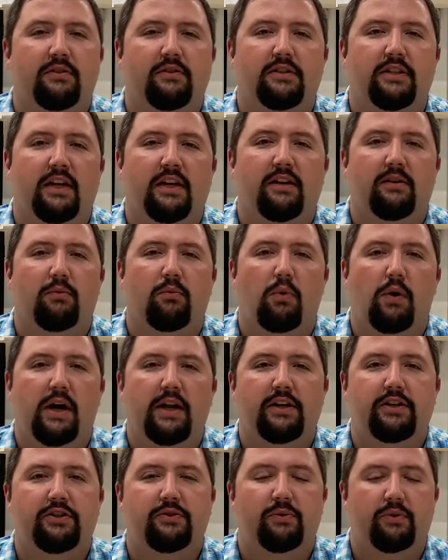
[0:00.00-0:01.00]
Or, Jacob, why
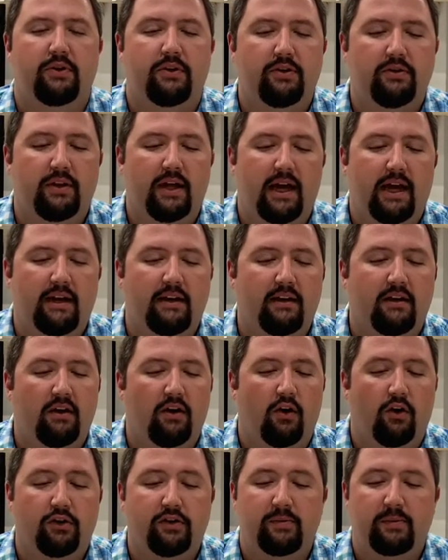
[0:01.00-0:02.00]
did you want to do that? And
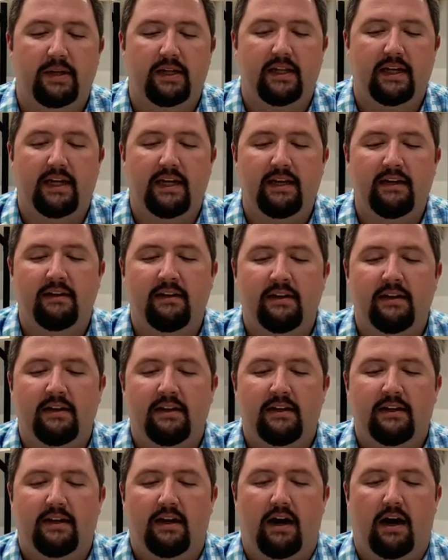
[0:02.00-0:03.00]
ultimately,
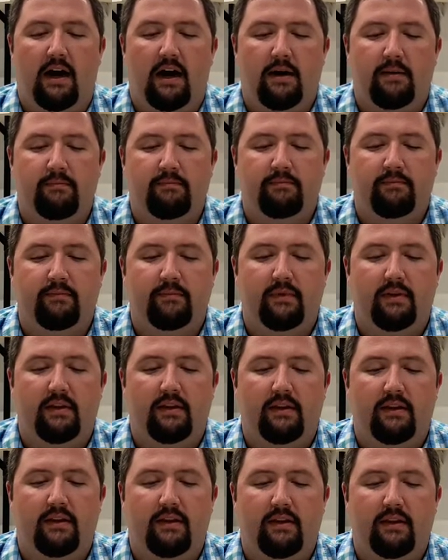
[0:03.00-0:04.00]
um,
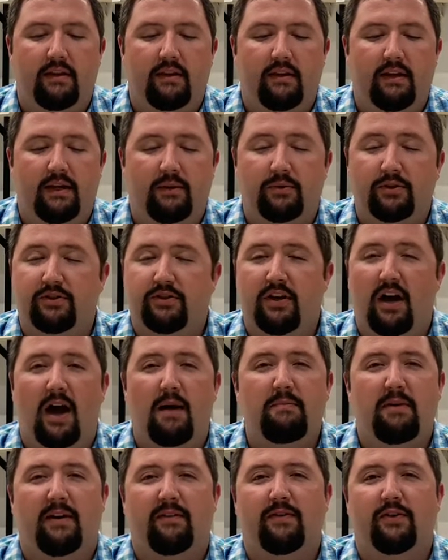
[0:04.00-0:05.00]
it was
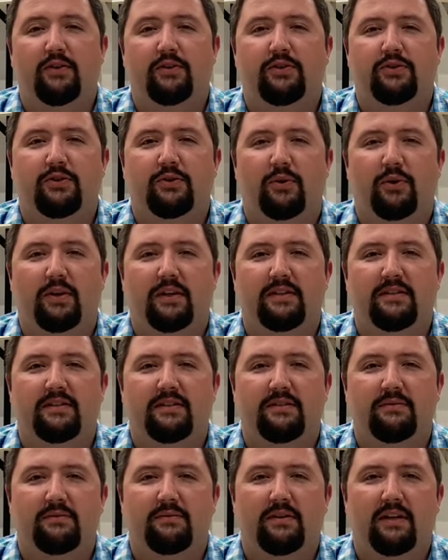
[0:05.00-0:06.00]
not my first choice.
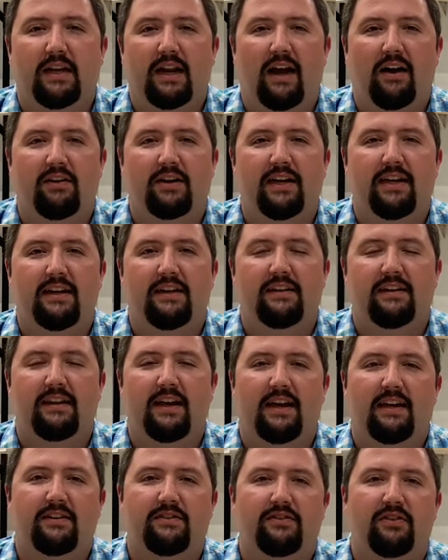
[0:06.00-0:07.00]
And, and I'll get into
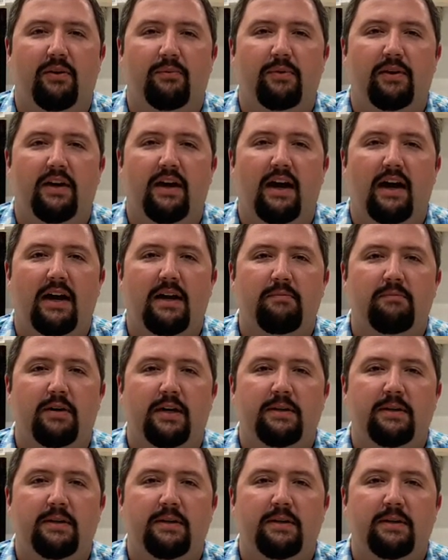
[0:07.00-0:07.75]
that some tonight.